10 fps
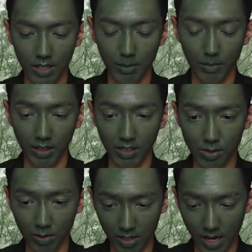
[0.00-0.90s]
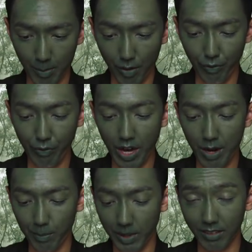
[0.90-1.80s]
But this one, I'm afraid,
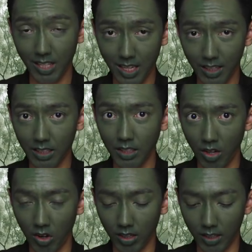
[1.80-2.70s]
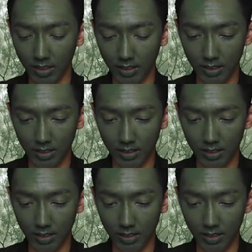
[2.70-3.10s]
might take longer.